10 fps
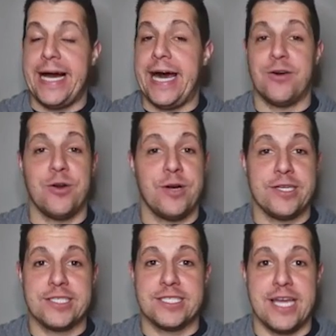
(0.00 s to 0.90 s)
I don't know what
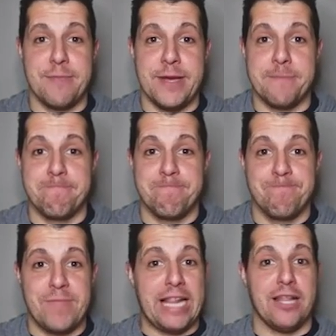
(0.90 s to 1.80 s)
else to say, man.
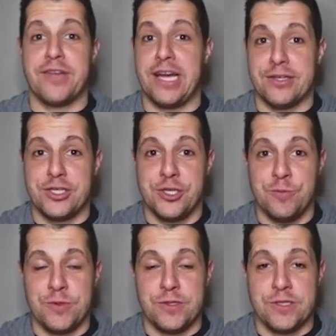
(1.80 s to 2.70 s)
I love college
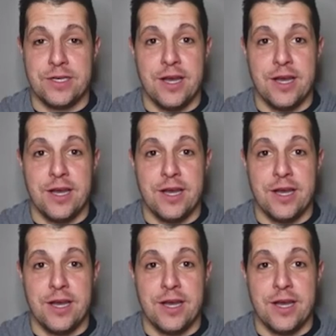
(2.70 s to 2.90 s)
hoops,